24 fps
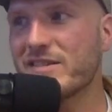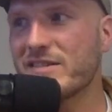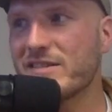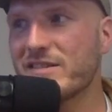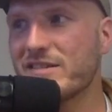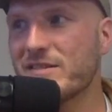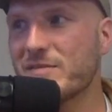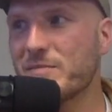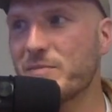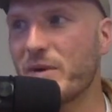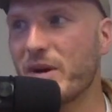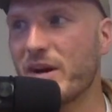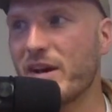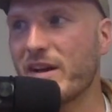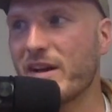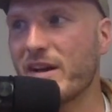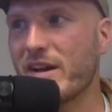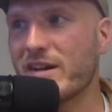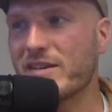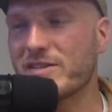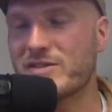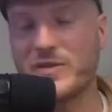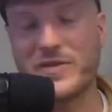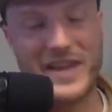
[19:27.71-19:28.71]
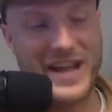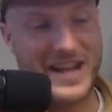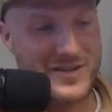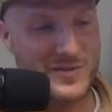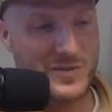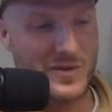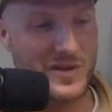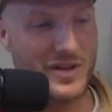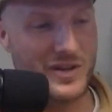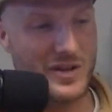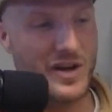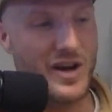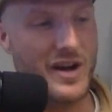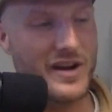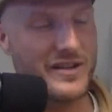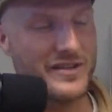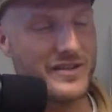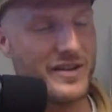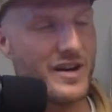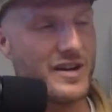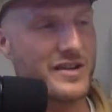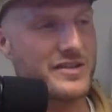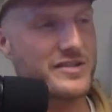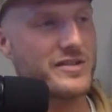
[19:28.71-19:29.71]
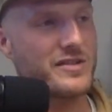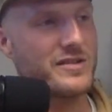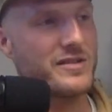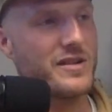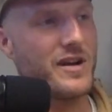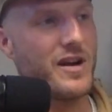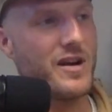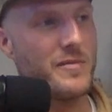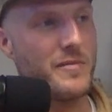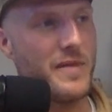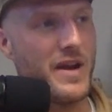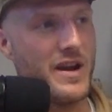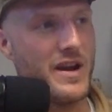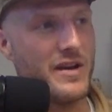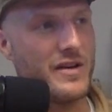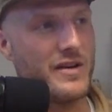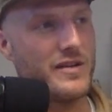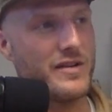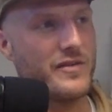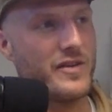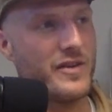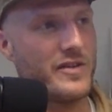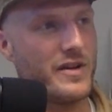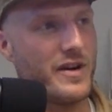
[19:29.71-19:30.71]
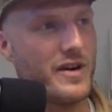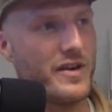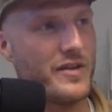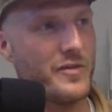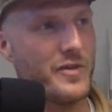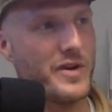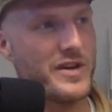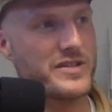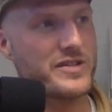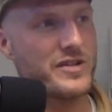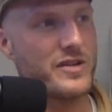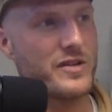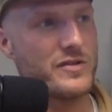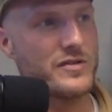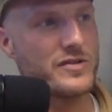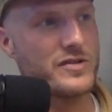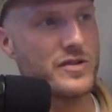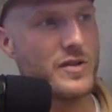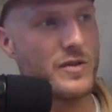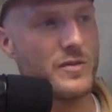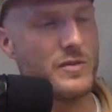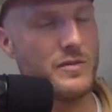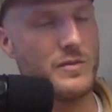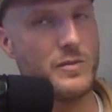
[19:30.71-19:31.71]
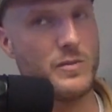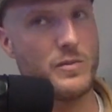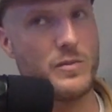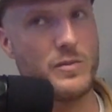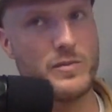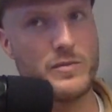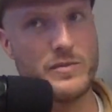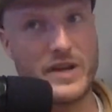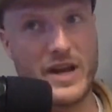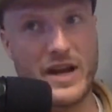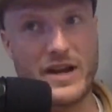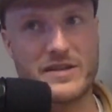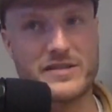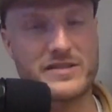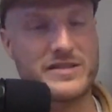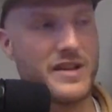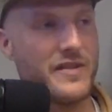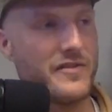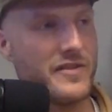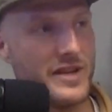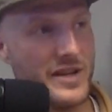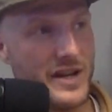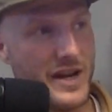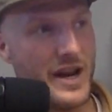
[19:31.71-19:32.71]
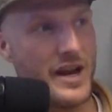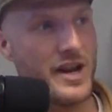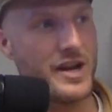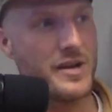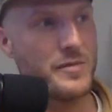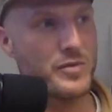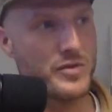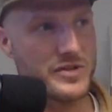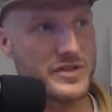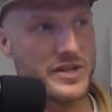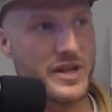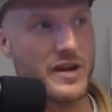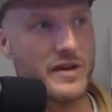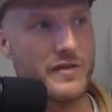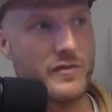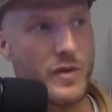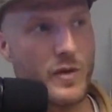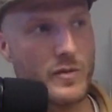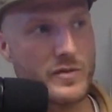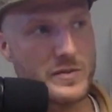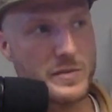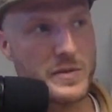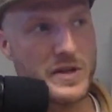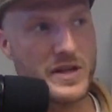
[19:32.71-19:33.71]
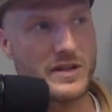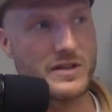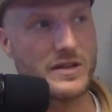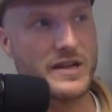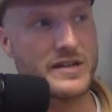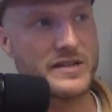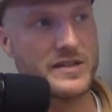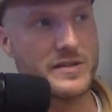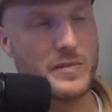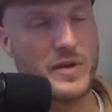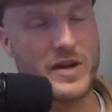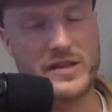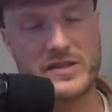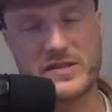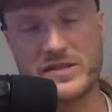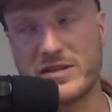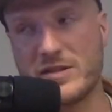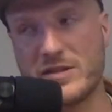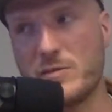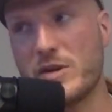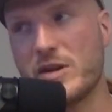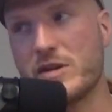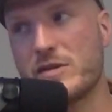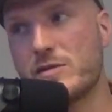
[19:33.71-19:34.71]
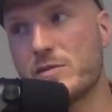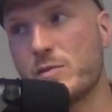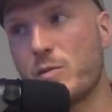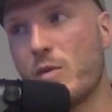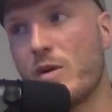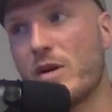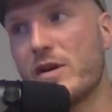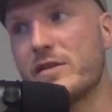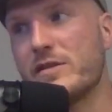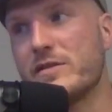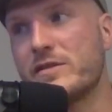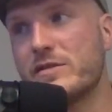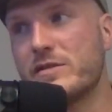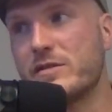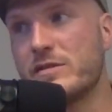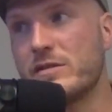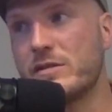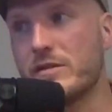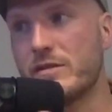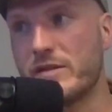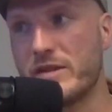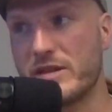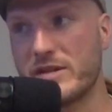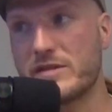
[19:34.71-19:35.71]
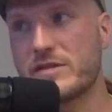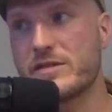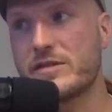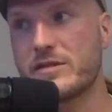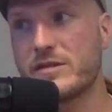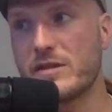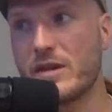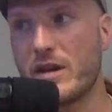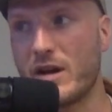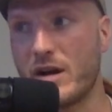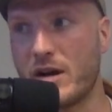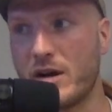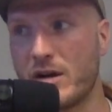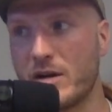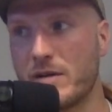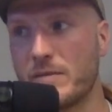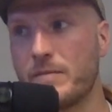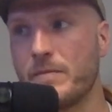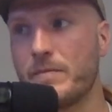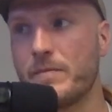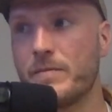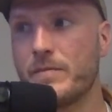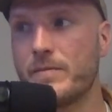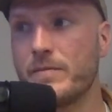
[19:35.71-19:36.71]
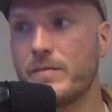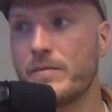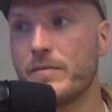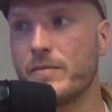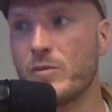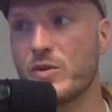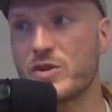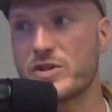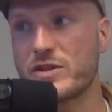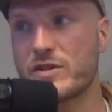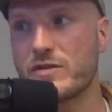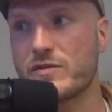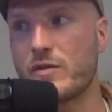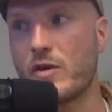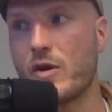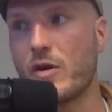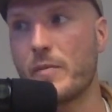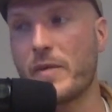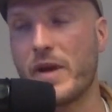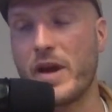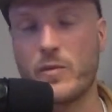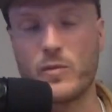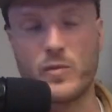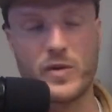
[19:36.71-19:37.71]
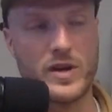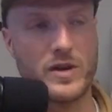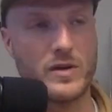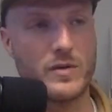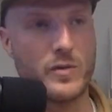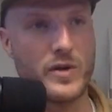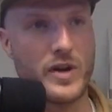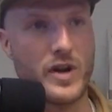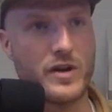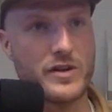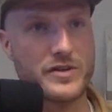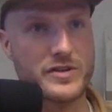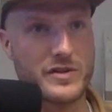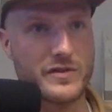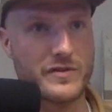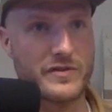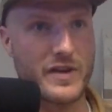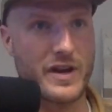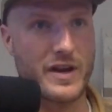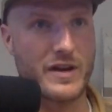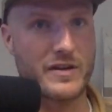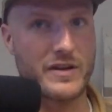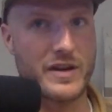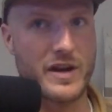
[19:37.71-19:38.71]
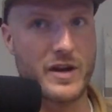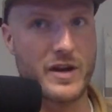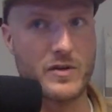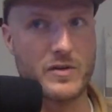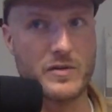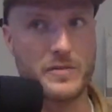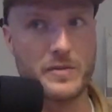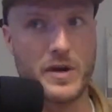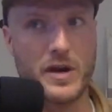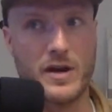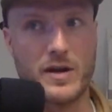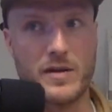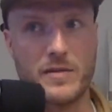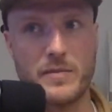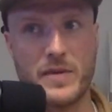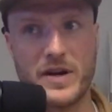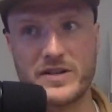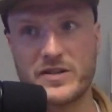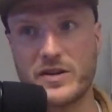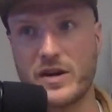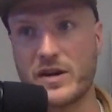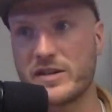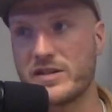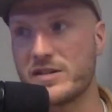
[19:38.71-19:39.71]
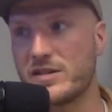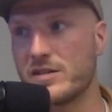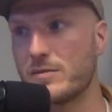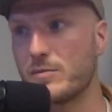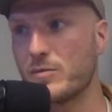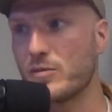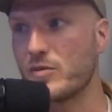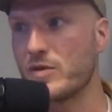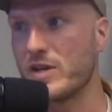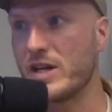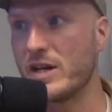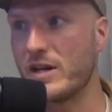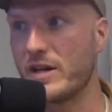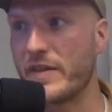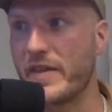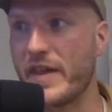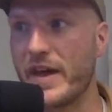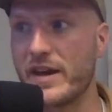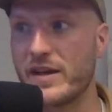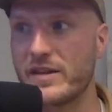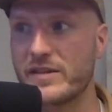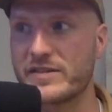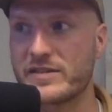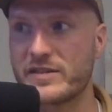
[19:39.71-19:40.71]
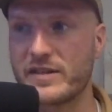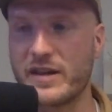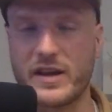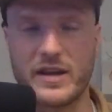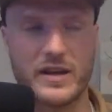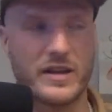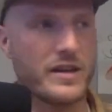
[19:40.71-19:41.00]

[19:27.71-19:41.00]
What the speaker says: But so that's what a lot of docks are made out of on the West Coast. So 70 to 80% of what was being collected by the sea bins was this foam. And we also found out by talking to the marina that it's like